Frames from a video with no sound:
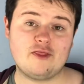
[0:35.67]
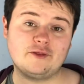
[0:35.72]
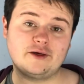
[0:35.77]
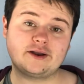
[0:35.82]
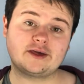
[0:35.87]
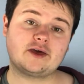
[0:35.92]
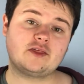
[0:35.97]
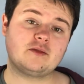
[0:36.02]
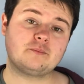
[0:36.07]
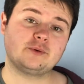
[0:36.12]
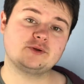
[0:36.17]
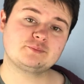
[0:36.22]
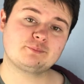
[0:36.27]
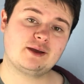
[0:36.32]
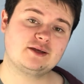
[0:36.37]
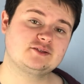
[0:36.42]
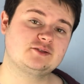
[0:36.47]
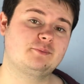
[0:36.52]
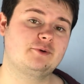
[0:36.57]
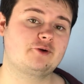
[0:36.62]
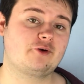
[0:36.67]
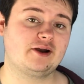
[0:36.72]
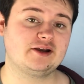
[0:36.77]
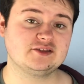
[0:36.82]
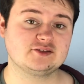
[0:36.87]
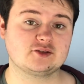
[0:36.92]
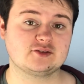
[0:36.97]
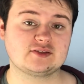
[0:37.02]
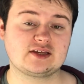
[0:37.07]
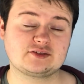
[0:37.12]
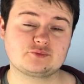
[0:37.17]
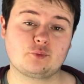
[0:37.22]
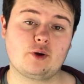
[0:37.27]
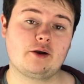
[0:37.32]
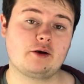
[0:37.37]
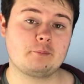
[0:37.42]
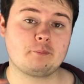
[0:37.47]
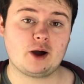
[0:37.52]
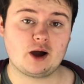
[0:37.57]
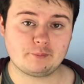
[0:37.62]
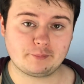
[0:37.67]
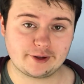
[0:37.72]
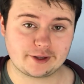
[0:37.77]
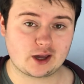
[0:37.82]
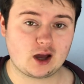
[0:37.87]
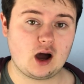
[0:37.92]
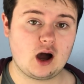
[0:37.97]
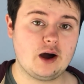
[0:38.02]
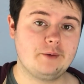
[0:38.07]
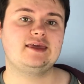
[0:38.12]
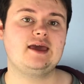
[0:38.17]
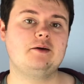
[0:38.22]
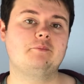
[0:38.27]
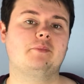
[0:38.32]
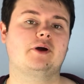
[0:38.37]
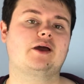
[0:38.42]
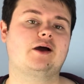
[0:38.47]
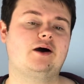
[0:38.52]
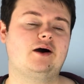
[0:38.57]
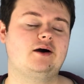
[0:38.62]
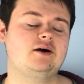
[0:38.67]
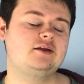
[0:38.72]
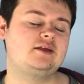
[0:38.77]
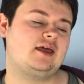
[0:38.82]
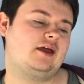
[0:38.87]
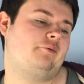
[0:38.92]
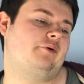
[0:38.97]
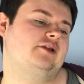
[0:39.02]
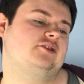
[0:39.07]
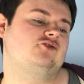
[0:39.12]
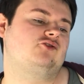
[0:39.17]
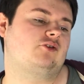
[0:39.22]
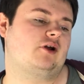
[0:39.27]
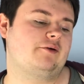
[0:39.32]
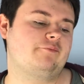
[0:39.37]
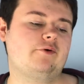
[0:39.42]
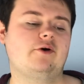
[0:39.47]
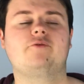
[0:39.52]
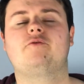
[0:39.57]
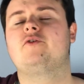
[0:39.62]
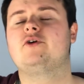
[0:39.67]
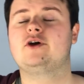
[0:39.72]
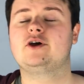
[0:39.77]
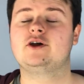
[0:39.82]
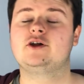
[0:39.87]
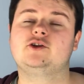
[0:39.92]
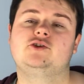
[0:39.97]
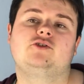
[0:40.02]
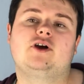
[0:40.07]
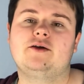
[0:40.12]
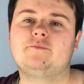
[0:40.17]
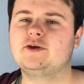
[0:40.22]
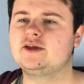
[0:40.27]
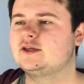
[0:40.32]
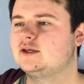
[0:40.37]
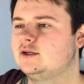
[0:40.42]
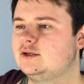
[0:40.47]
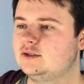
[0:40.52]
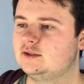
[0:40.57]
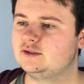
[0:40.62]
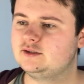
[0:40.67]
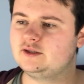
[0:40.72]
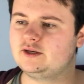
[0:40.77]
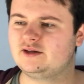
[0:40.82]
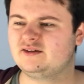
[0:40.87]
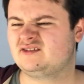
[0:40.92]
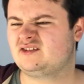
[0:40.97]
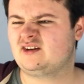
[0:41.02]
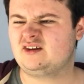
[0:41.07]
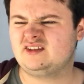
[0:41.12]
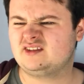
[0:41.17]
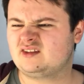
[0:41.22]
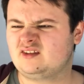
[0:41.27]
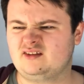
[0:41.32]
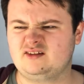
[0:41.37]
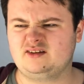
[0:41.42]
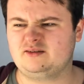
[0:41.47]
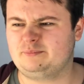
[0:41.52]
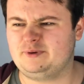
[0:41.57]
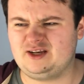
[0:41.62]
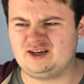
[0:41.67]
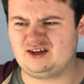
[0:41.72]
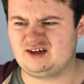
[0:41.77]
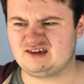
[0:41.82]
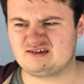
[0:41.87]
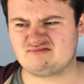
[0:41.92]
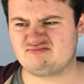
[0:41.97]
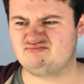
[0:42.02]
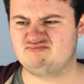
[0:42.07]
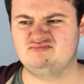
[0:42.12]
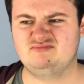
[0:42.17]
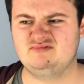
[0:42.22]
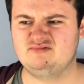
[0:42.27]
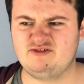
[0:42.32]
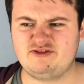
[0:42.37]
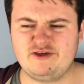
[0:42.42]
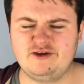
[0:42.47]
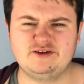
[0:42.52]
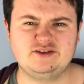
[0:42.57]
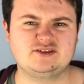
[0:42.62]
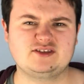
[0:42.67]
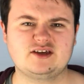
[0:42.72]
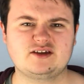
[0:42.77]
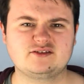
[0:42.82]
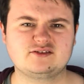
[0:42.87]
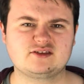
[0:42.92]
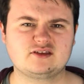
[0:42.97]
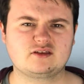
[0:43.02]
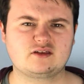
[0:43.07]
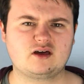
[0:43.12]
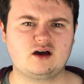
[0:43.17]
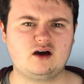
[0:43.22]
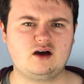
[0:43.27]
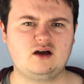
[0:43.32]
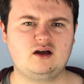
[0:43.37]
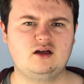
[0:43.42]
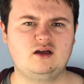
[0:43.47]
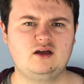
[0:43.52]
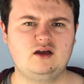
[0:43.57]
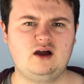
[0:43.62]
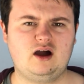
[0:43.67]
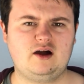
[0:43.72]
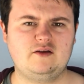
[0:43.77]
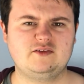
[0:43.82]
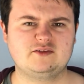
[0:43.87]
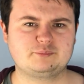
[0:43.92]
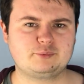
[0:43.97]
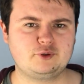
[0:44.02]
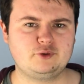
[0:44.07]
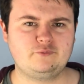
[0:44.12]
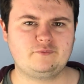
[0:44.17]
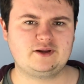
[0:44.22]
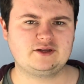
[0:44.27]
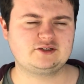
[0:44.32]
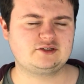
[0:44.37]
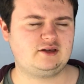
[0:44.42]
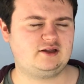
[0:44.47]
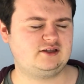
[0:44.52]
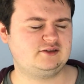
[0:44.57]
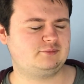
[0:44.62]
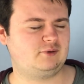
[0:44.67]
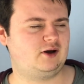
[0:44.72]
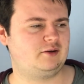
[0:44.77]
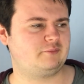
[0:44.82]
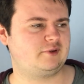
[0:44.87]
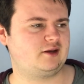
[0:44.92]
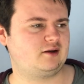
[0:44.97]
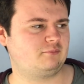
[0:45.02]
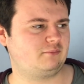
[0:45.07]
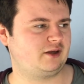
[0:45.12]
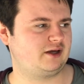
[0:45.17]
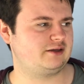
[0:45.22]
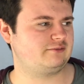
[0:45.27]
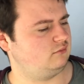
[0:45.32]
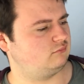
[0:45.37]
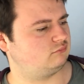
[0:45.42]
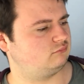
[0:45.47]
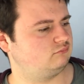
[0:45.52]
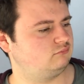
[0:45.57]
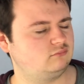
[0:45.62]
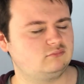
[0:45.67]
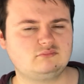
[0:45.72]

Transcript: And then I get the bus back to my granny's because that's where I park my car. Get in my car, get ready to drive off. Driving, you know, it's only been like 30 seconds in the car and there's blue flashing lights behind me and I'm like, oh,